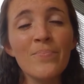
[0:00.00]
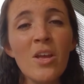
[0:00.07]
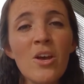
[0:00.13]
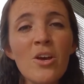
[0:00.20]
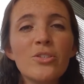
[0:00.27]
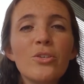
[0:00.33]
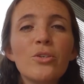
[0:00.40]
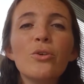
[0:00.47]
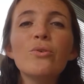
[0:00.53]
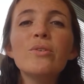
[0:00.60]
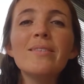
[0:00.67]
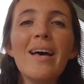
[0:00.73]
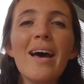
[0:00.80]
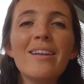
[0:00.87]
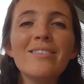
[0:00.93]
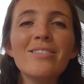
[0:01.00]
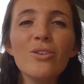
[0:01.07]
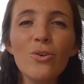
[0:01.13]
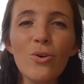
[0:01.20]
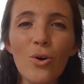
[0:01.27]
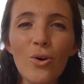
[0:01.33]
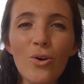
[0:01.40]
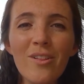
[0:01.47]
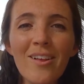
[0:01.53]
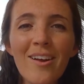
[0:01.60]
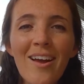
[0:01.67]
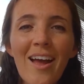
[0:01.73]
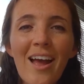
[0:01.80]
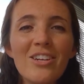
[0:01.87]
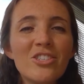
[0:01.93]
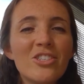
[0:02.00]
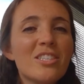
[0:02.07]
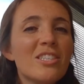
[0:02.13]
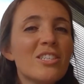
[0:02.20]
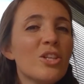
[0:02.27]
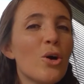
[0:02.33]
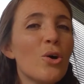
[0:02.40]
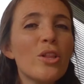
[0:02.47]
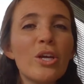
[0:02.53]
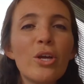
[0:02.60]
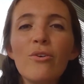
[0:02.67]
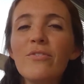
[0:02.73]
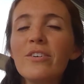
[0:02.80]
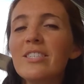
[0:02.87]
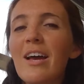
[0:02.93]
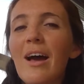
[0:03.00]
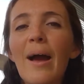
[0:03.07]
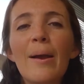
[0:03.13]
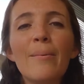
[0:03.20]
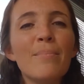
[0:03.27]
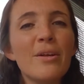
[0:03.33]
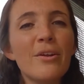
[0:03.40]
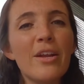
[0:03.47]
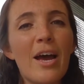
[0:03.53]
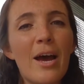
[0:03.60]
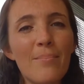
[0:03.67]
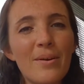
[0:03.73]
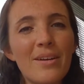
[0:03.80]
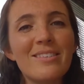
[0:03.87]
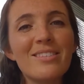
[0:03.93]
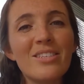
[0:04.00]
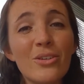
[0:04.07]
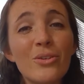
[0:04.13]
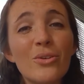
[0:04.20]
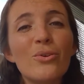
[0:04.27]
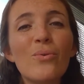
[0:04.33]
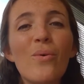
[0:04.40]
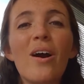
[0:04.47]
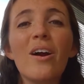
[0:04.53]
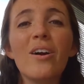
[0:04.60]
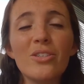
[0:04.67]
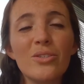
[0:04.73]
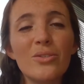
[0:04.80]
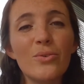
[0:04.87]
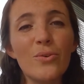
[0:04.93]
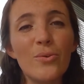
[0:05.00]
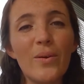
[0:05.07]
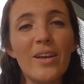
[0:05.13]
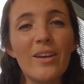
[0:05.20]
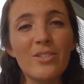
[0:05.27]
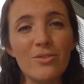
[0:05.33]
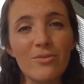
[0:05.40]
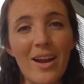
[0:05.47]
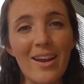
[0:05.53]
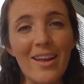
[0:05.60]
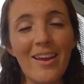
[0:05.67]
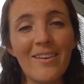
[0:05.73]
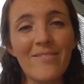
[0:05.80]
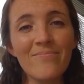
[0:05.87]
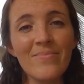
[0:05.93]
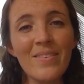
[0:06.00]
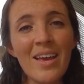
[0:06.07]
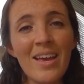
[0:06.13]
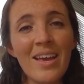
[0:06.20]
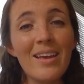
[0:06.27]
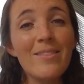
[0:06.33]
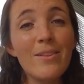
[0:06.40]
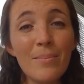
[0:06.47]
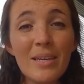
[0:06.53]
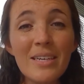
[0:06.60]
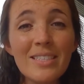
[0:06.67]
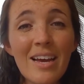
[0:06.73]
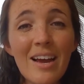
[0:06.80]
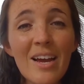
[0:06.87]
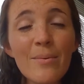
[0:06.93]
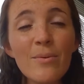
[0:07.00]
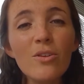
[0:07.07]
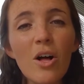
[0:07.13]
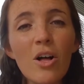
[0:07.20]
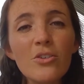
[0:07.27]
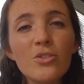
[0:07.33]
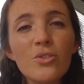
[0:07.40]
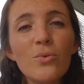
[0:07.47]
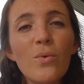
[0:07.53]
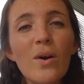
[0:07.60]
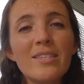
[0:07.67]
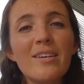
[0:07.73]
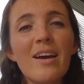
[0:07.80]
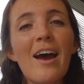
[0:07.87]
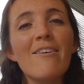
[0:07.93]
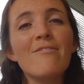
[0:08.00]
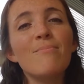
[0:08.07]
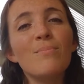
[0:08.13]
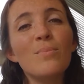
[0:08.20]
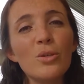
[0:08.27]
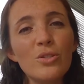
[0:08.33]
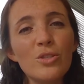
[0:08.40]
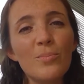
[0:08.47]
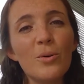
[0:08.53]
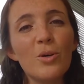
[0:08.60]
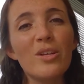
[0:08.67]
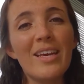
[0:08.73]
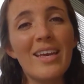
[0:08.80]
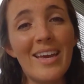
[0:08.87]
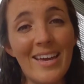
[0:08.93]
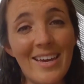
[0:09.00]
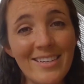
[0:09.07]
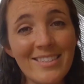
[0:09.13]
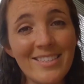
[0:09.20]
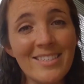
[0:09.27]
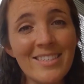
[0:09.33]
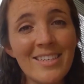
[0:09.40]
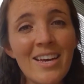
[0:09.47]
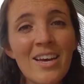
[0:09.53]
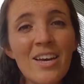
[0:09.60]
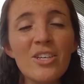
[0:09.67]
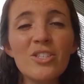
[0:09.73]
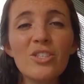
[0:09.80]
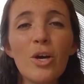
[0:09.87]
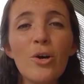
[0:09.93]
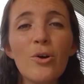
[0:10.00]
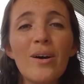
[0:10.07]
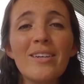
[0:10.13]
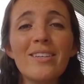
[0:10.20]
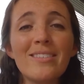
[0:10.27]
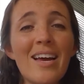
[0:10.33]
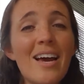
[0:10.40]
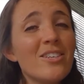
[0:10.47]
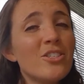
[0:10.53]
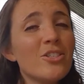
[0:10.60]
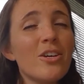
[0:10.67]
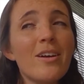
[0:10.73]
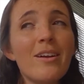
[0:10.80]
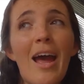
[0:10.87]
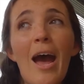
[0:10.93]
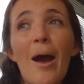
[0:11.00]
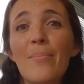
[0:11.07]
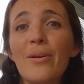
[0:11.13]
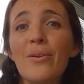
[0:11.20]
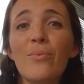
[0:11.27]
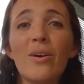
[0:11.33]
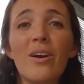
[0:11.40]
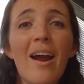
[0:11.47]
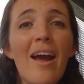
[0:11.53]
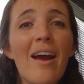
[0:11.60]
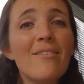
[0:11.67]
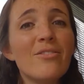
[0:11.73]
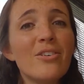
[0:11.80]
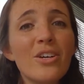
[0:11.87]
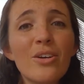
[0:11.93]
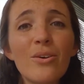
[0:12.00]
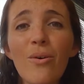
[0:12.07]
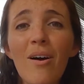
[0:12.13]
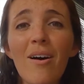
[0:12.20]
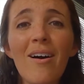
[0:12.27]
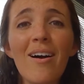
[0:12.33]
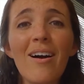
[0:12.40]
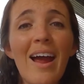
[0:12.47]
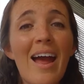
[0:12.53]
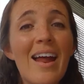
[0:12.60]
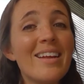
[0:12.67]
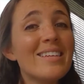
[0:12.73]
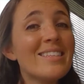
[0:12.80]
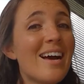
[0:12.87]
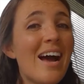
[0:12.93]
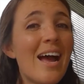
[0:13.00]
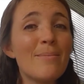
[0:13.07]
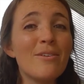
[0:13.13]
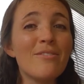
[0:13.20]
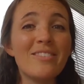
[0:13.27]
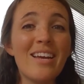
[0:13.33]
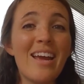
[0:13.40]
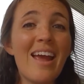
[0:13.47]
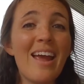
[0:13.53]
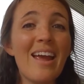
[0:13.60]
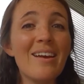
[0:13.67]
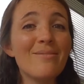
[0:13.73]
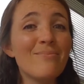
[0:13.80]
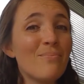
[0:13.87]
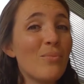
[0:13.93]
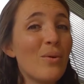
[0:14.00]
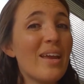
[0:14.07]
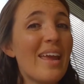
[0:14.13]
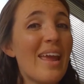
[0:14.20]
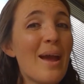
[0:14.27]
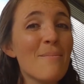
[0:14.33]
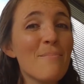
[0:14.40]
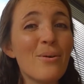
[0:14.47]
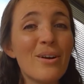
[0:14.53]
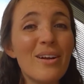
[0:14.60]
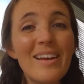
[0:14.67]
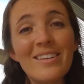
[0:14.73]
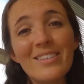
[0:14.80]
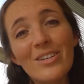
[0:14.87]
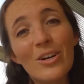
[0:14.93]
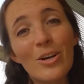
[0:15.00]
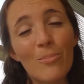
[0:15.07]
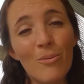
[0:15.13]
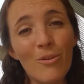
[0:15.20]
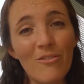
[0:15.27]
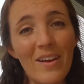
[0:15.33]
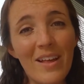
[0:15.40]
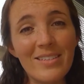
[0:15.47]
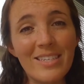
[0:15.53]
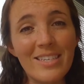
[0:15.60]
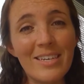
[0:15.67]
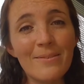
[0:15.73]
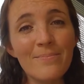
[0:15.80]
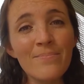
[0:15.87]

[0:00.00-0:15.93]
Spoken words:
So use that as a goal and just slowly over time build up until you are 2 weeks ready. In the meantime, you'll also want to have multiple kits. So a disaster could happen wherever you are, any time of day. We can't predict it or prevent it.